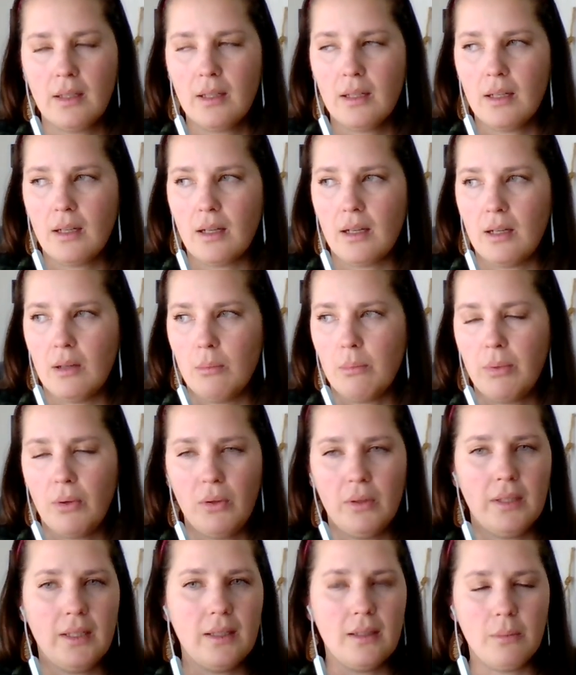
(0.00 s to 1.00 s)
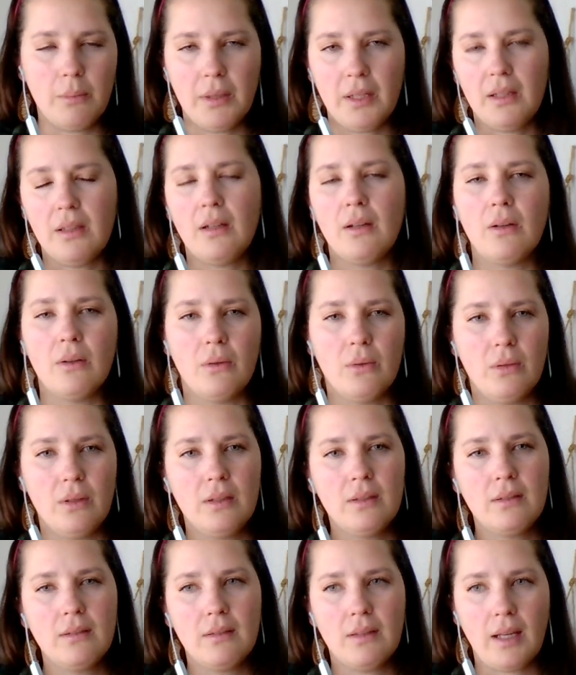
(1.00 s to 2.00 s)
not uh, pulling in a
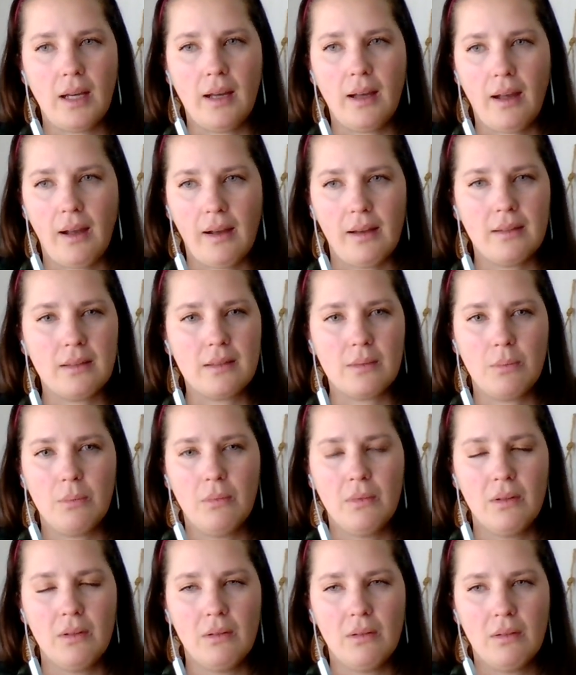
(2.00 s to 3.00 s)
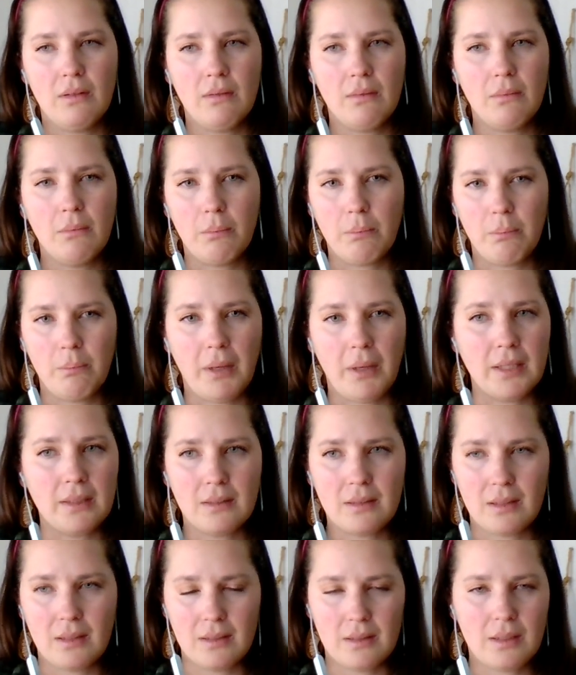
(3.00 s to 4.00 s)
pillow that has
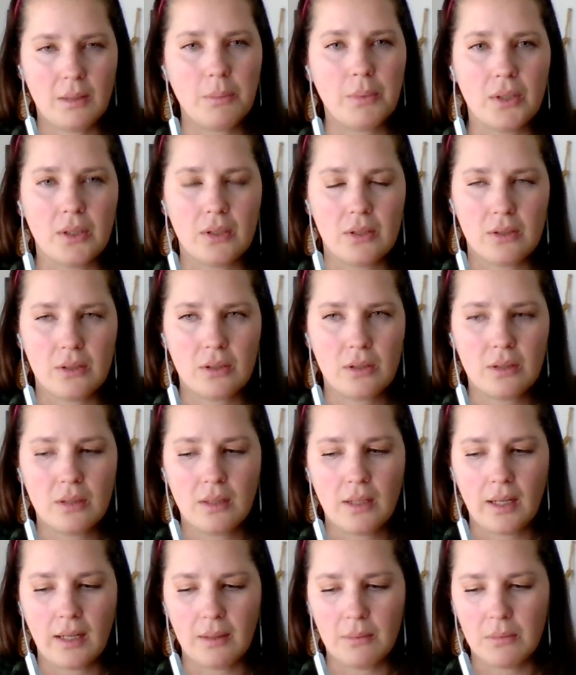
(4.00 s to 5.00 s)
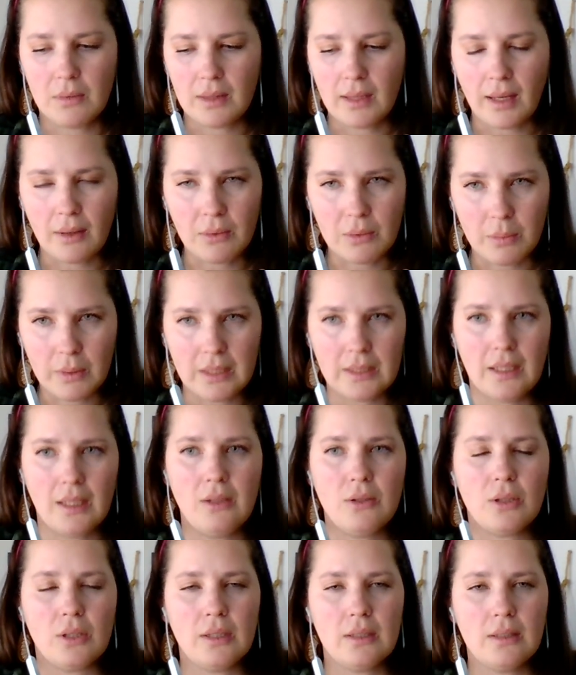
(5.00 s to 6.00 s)
buttons and zippers. Um, that would yeah. be